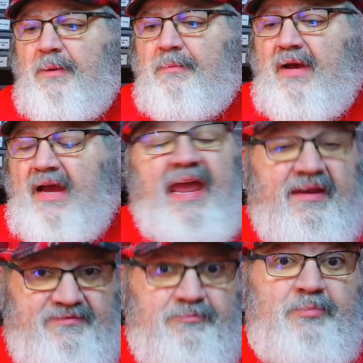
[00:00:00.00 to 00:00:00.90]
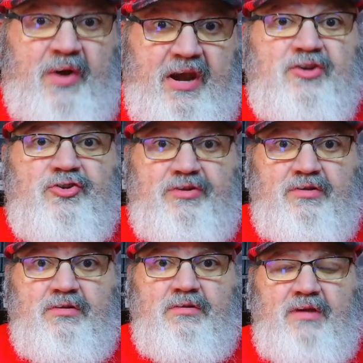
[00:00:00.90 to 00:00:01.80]
I have branched
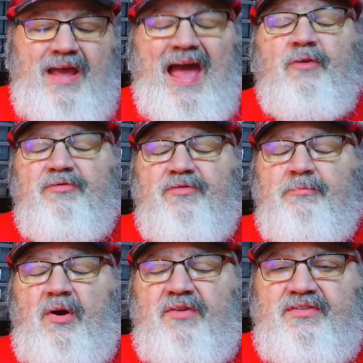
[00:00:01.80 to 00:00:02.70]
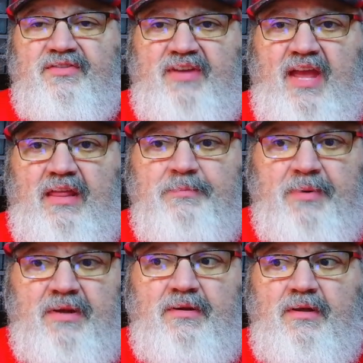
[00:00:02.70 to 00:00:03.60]
out from Boston Scally,
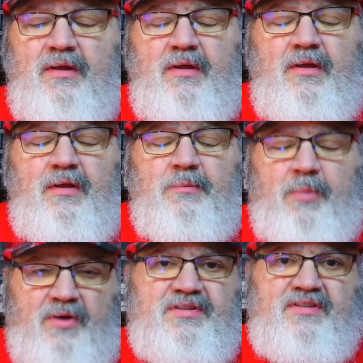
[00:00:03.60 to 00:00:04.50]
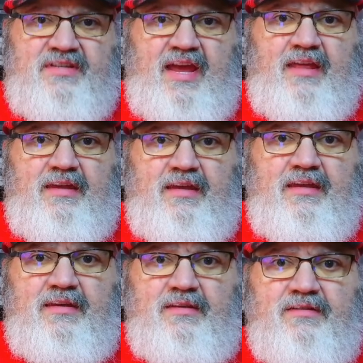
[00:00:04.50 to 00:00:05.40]
but Boston Scally
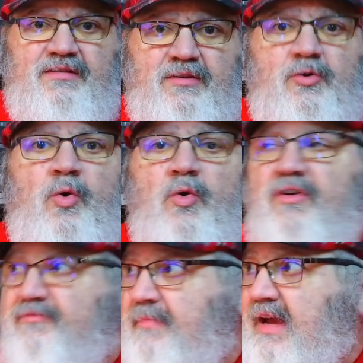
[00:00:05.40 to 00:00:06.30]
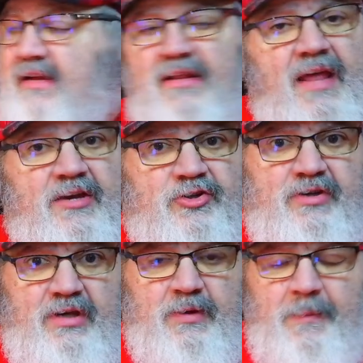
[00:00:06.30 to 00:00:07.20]
is the core of my collection
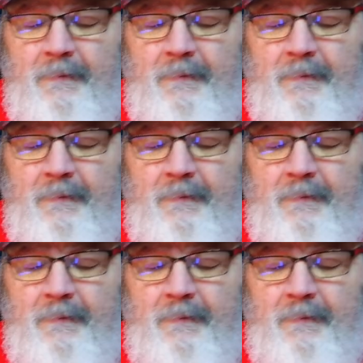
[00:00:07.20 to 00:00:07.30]
here.